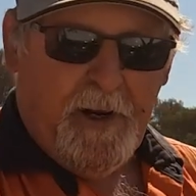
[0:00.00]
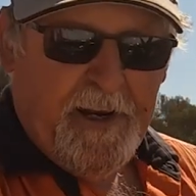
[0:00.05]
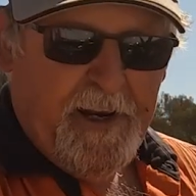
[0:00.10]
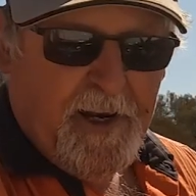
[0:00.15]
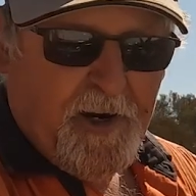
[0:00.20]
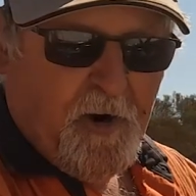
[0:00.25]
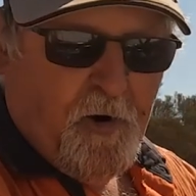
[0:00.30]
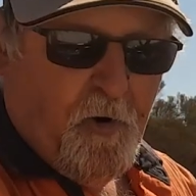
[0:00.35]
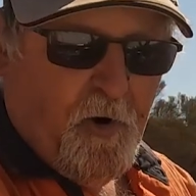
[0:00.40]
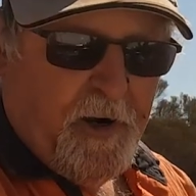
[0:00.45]
plenty
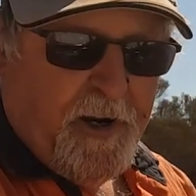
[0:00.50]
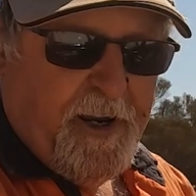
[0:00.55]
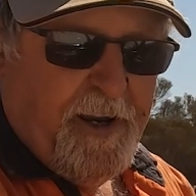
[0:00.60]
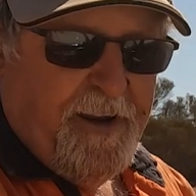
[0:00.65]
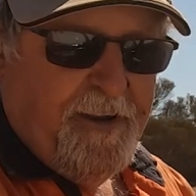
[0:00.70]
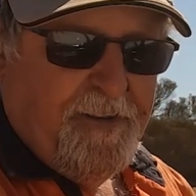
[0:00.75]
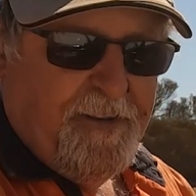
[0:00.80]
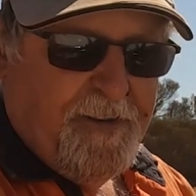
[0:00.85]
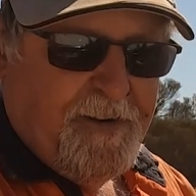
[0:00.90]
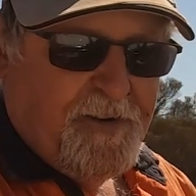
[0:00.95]
of cord
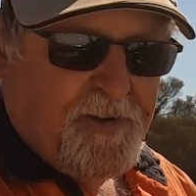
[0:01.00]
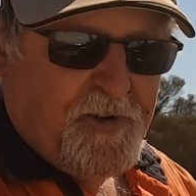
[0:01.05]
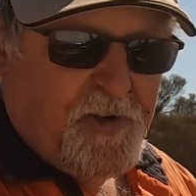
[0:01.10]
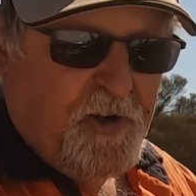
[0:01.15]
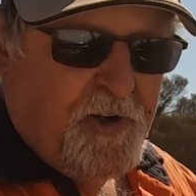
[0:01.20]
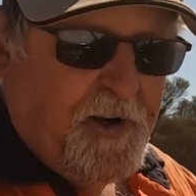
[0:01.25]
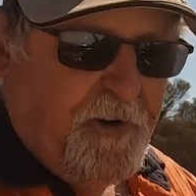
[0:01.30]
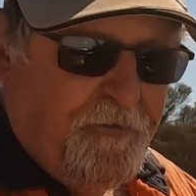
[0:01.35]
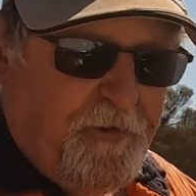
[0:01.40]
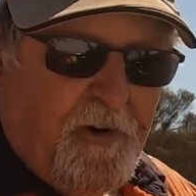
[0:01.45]
here,
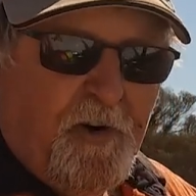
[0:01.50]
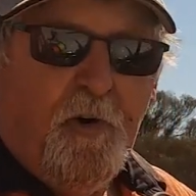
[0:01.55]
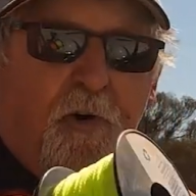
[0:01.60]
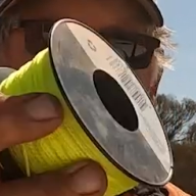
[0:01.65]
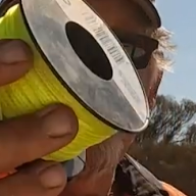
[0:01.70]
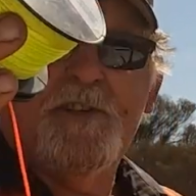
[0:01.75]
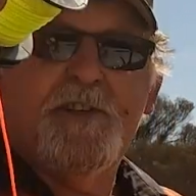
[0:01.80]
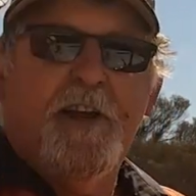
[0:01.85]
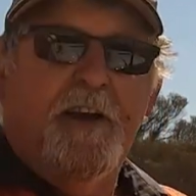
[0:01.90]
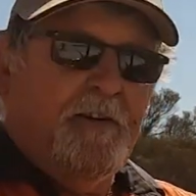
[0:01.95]
2 different
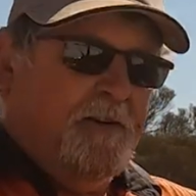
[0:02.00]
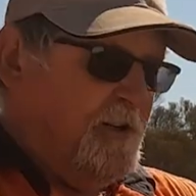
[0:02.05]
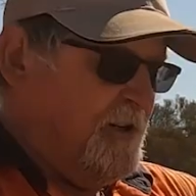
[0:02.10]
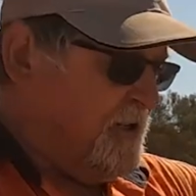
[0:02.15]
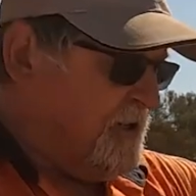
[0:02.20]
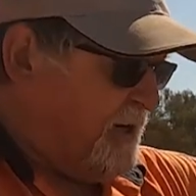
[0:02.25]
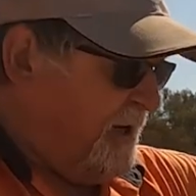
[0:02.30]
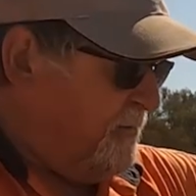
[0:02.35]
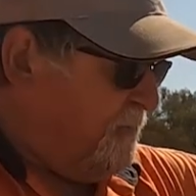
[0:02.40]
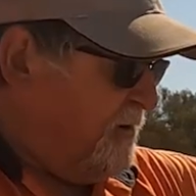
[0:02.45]
cords, so I can
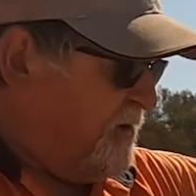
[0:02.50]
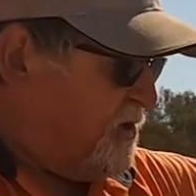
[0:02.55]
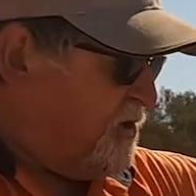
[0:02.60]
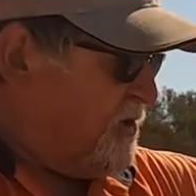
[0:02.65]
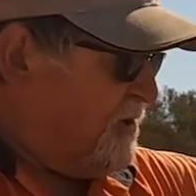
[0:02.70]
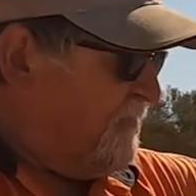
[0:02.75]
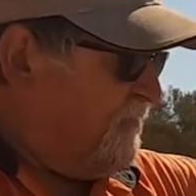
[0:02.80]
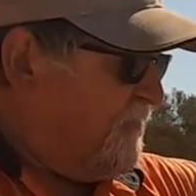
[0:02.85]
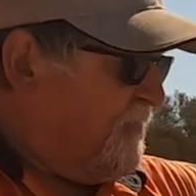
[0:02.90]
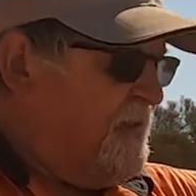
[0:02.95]

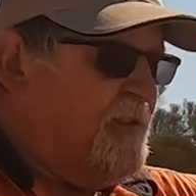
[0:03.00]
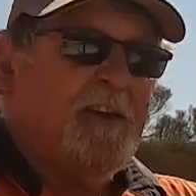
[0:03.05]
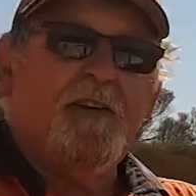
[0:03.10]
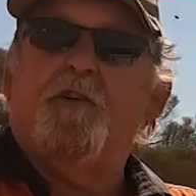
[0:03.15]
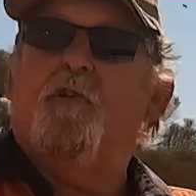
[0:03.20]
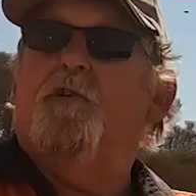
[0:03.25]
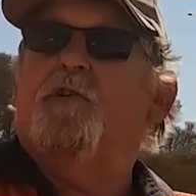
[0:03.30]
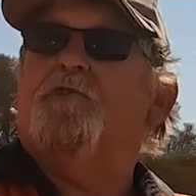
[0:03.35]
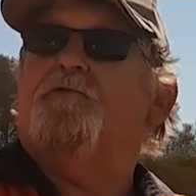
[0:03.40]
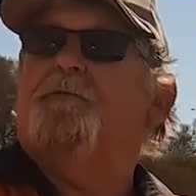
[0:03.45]
distinguish the
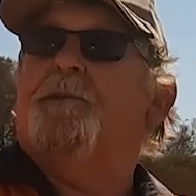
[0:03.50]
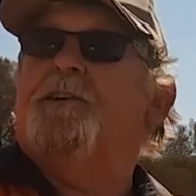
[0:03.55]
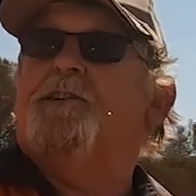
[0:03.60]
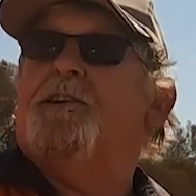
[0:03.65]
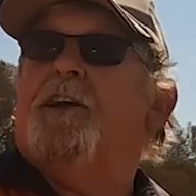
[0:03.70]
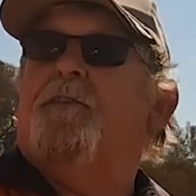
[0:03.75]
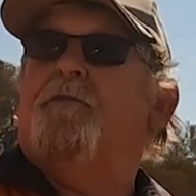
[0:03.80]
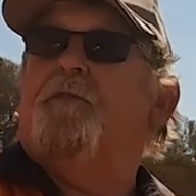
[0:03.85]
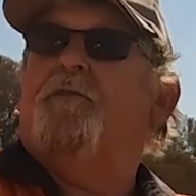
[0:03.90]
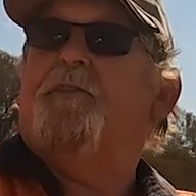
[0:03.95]
cords from
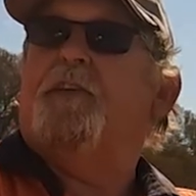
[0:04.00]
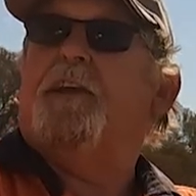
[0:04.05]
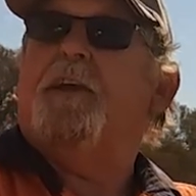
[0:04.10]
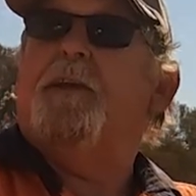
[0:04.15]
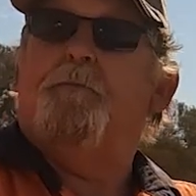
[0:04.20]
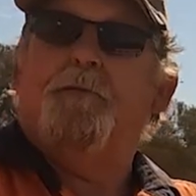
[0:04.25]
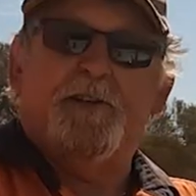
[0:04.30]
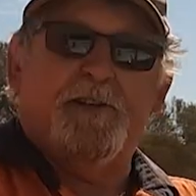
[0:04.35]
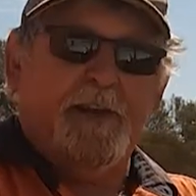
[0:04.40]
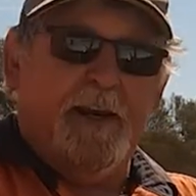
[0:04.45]
each other if they get
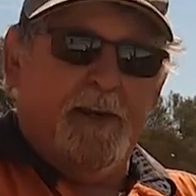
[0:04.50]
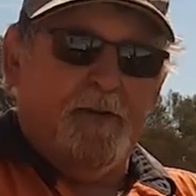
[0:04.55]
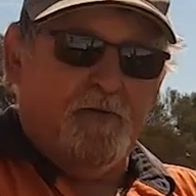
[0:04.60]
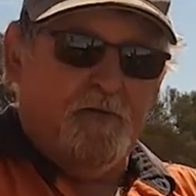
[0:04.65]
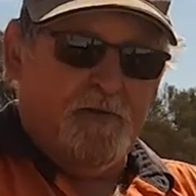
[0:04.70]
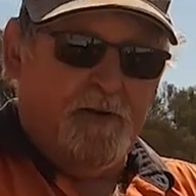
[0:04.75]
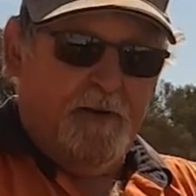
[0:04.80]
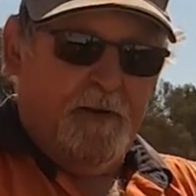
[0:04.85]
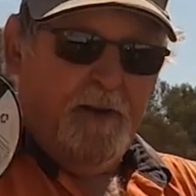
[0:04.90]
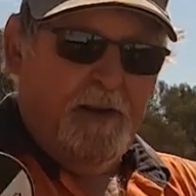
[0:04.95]
a bit
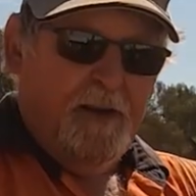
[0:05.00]
tangled.